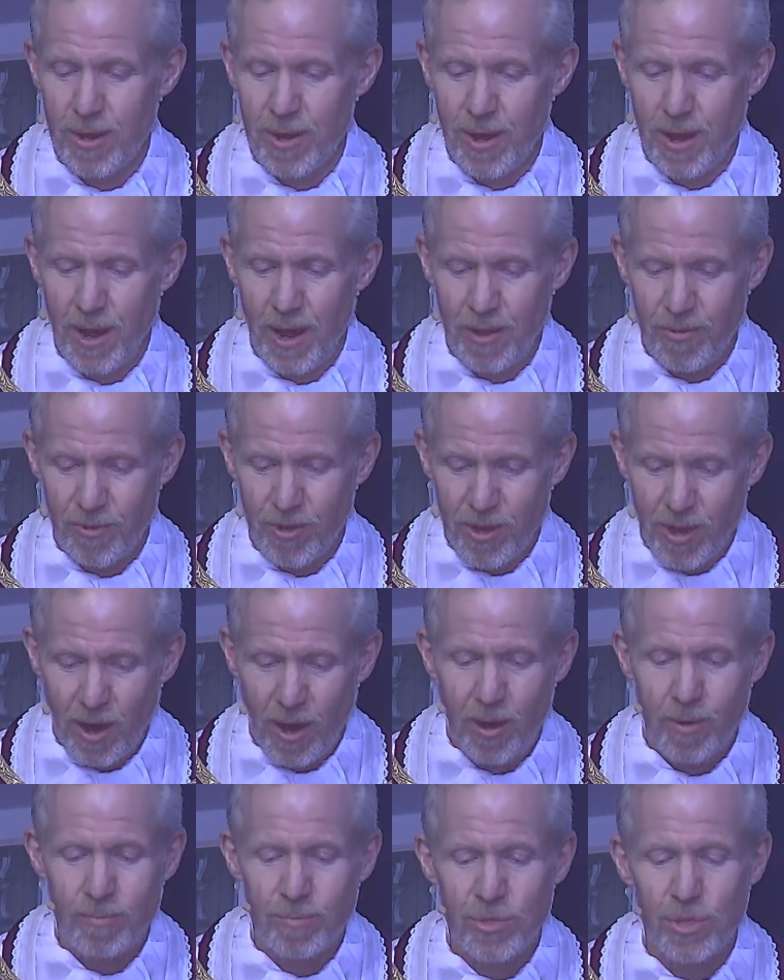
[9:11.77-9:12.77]
I have
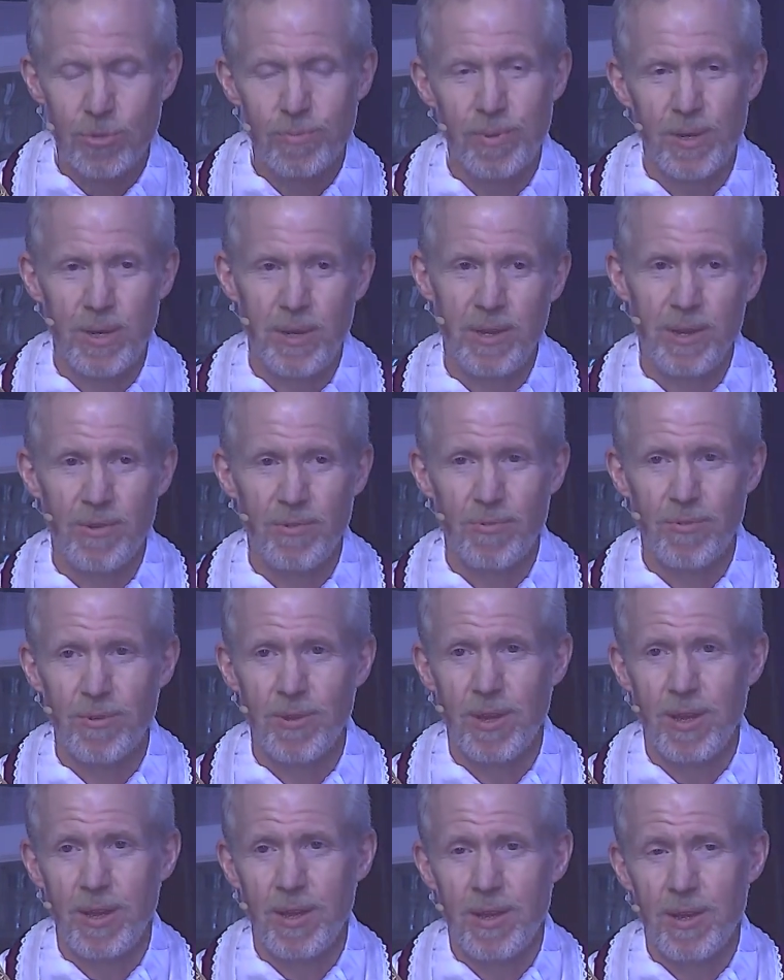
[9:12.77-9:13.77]
come to believe
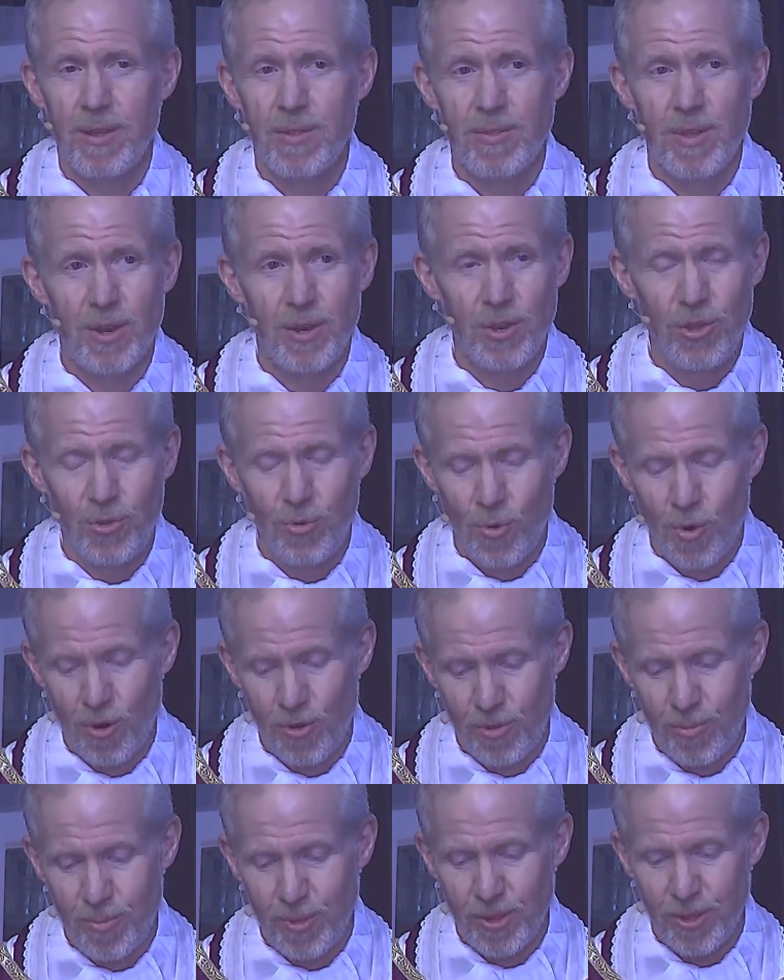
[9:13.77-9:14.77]
that you are
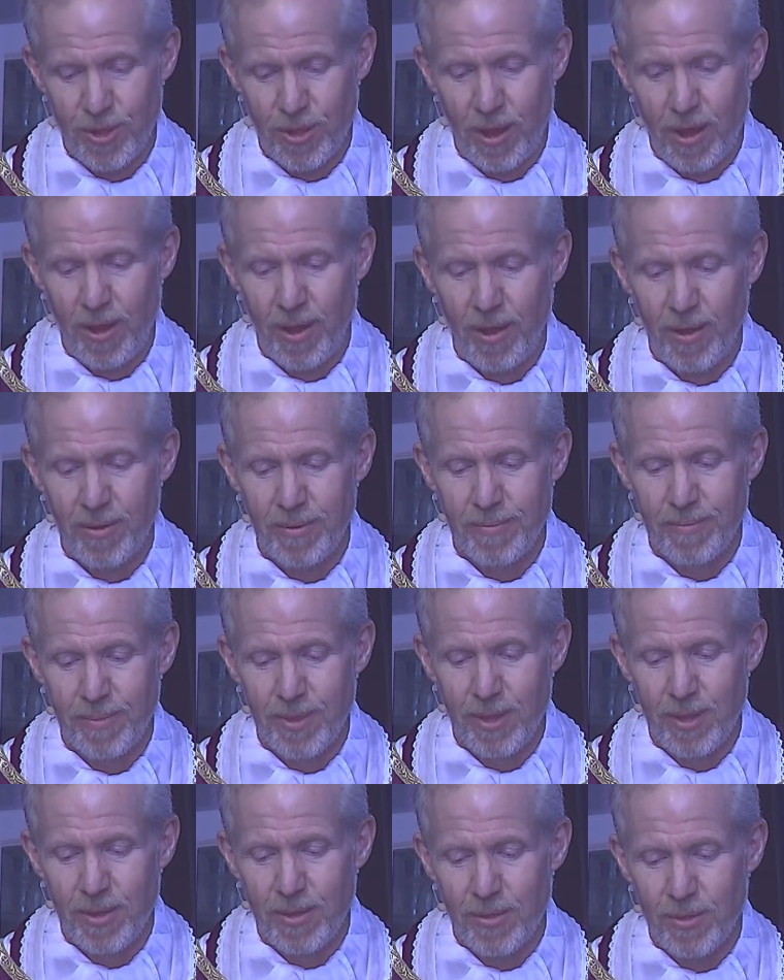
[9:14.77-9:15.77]
the Messiah,
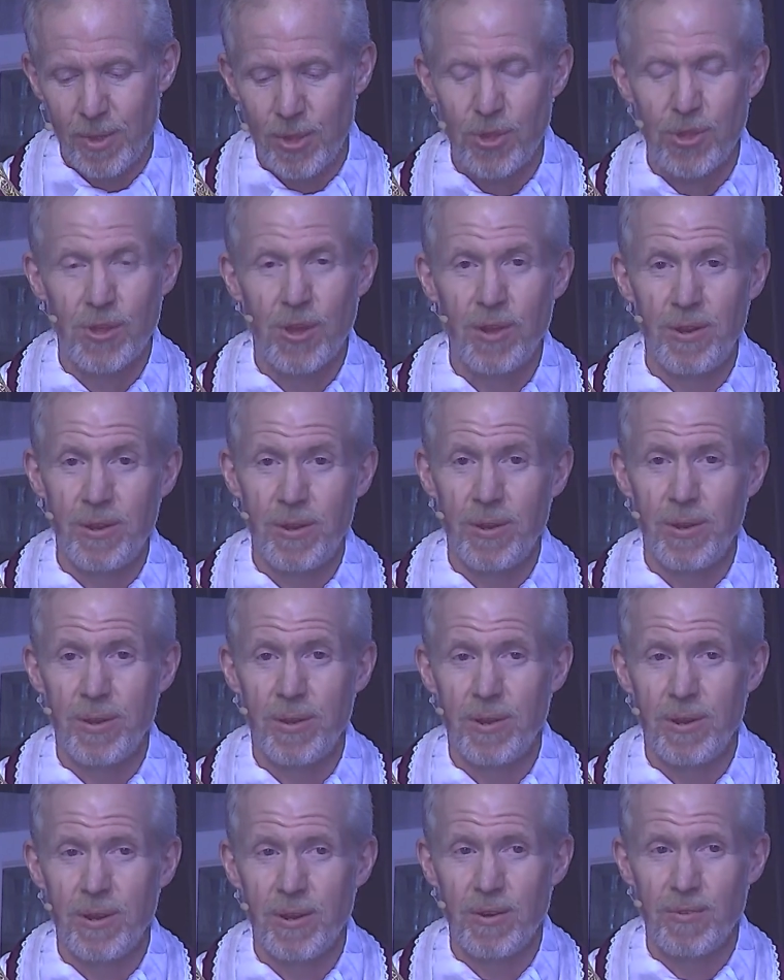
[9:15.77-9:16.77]
the Son
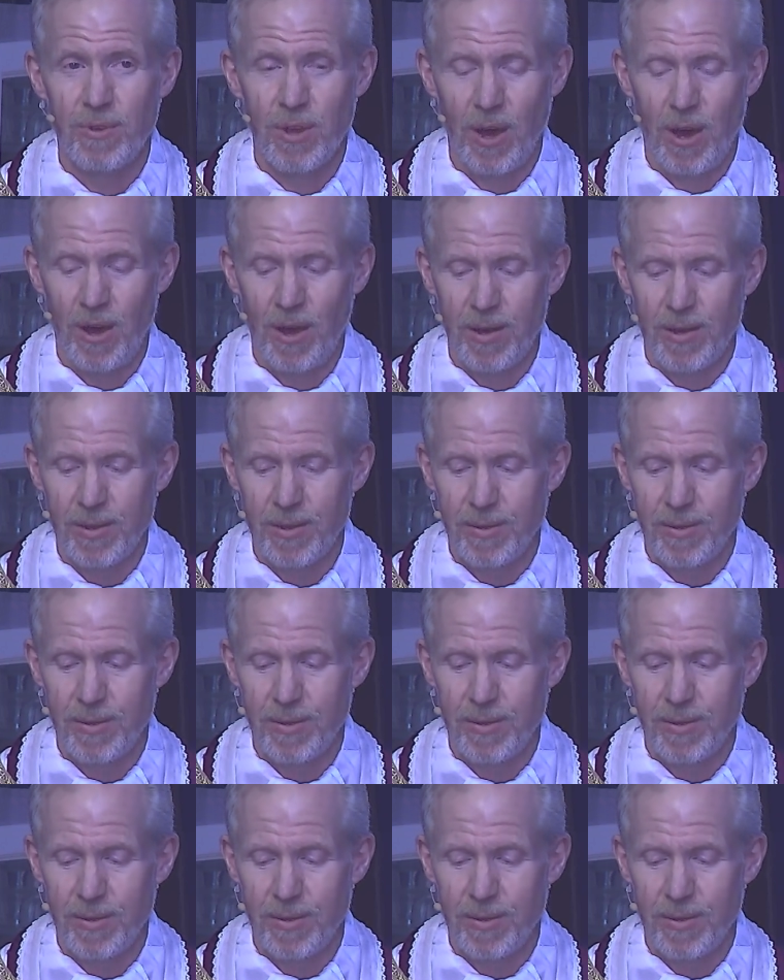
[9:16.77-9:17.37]
of God.